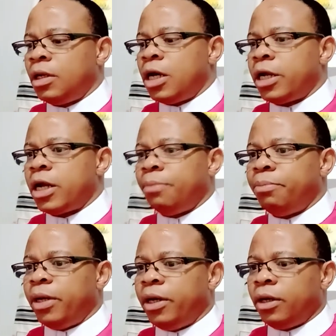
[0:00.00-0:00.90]
Let them
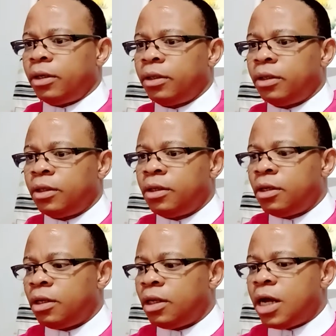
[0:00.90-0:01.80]
be.
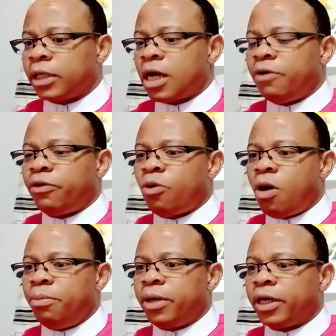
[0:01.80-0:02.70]
Let
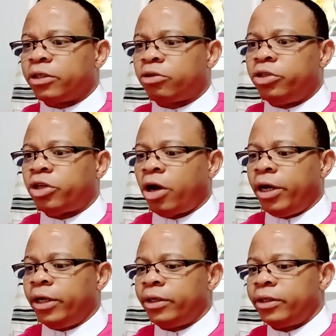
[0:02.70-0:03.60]
everyone begin to join.